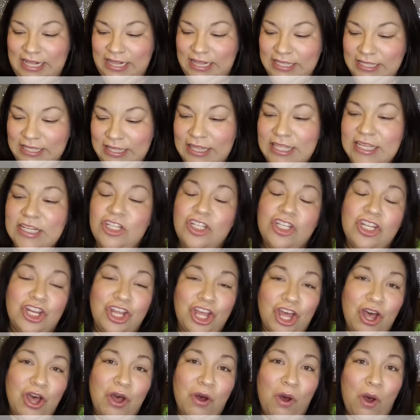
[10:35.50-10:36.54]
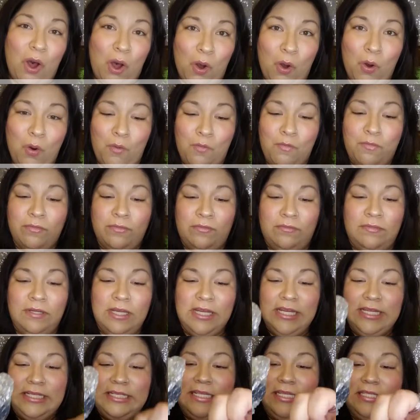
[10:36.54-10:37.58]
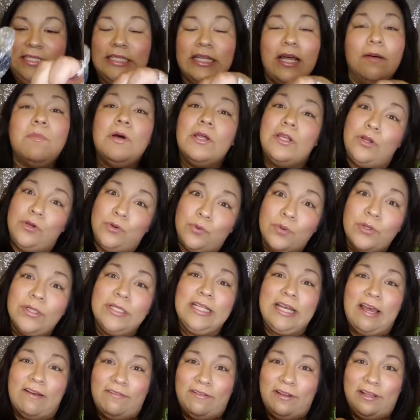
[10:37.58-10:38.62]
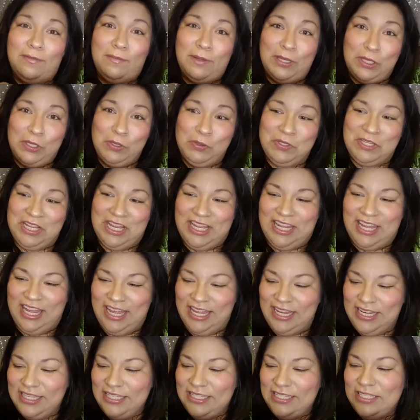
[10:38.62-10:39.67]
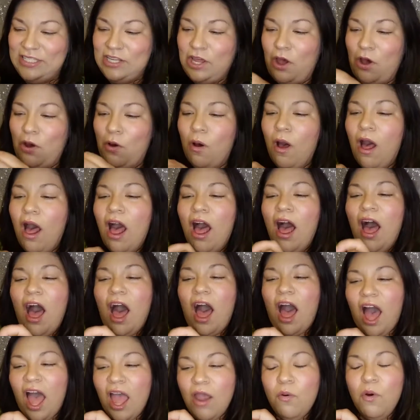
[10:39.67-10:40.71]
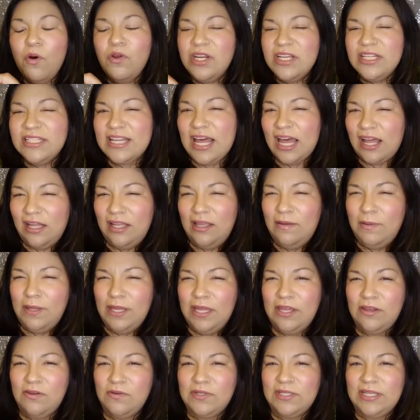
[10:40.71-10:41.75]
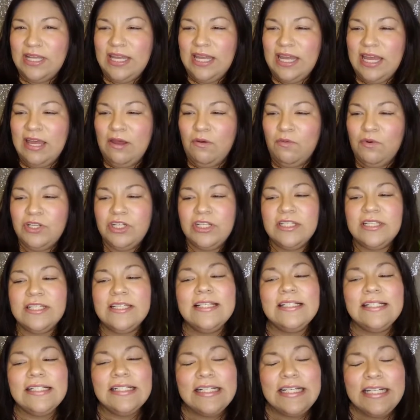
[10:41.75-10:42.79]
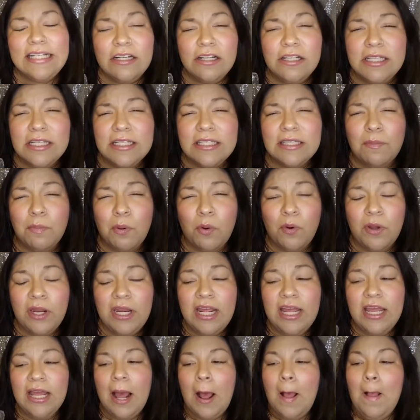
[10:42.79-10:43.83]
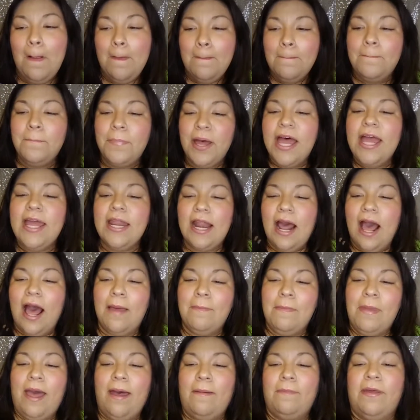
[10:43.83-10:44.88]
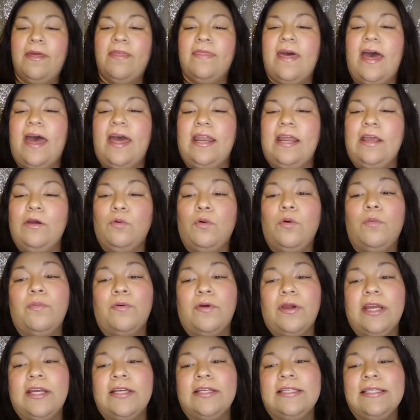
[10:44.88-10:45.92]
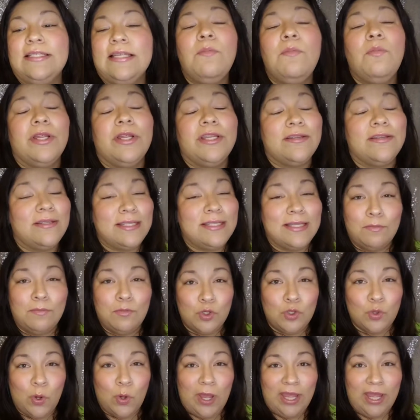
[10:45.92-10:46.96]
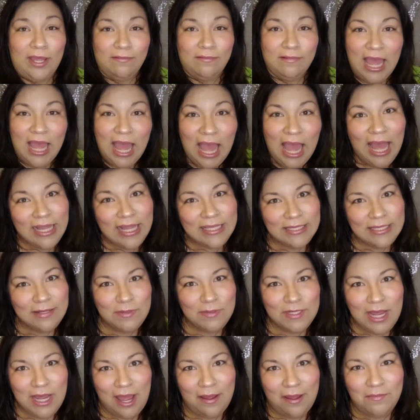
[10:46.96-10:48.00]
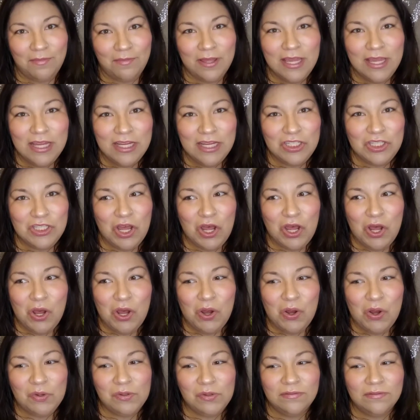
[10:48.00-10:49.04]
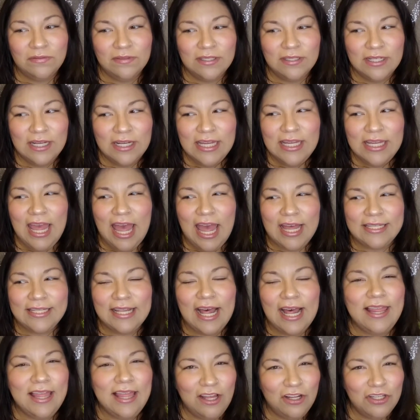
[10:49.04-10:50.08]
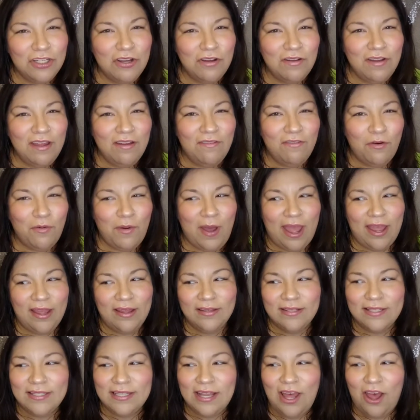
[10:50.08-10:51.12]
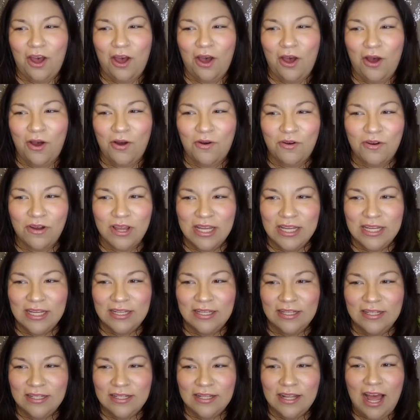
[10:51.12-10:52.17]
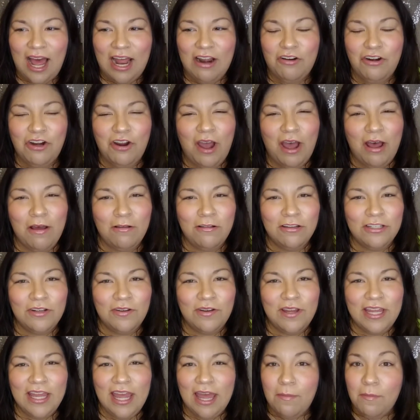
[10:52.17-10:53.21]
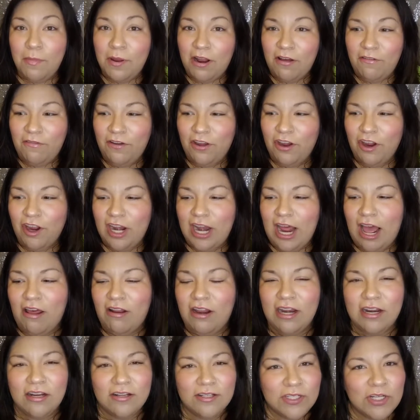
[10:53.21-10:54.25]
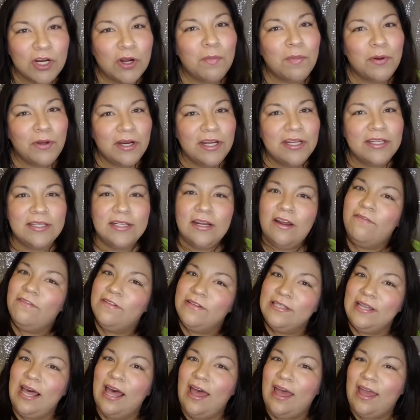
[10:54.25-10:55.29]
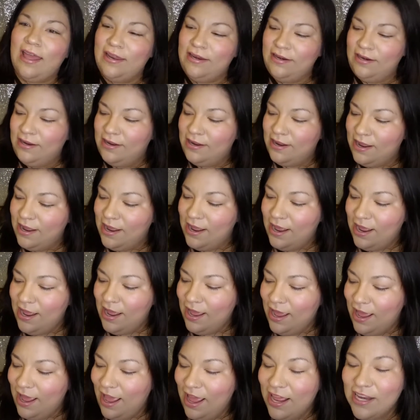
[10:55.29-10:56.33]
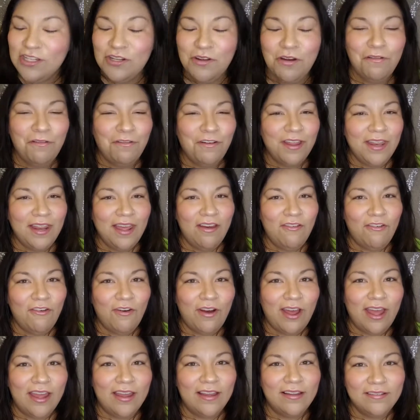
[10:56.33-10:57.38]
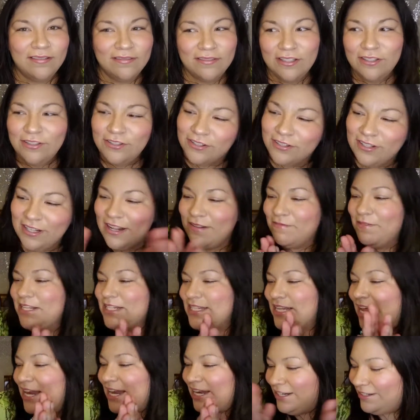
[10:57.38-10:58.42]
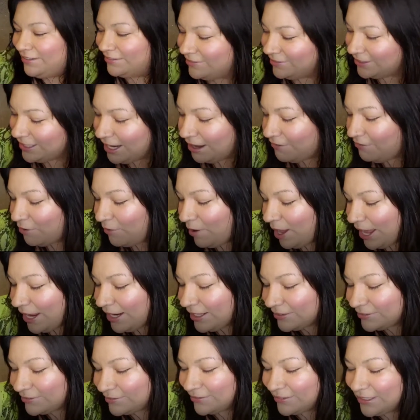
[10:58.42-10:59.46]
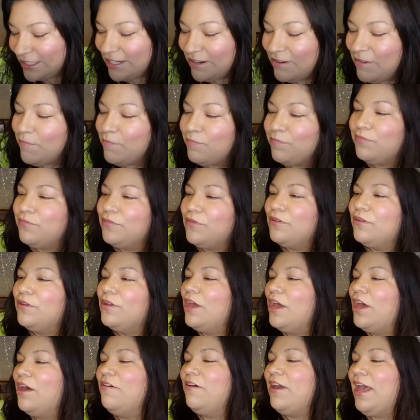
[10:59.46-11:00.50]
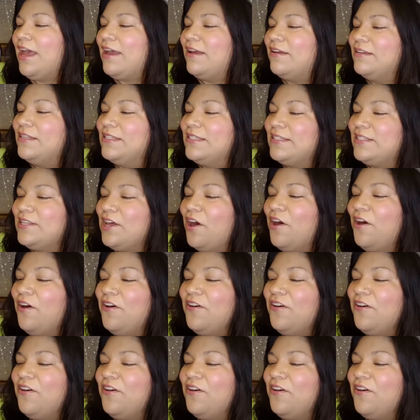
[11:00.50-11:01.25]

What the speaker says: this should go home to someone who will definitely be using it. So I won't exactly be using it, which is a little disappointing, but I'm happy that it will bring someone some joy at some time. So yes, I think I'll do a giveaway. So I don't know how I'll do it yet, but I'll figure it out and I'll start putting stuff aside and do a fun giveaway. Woo, I'm excited. Giveaway. Okay, so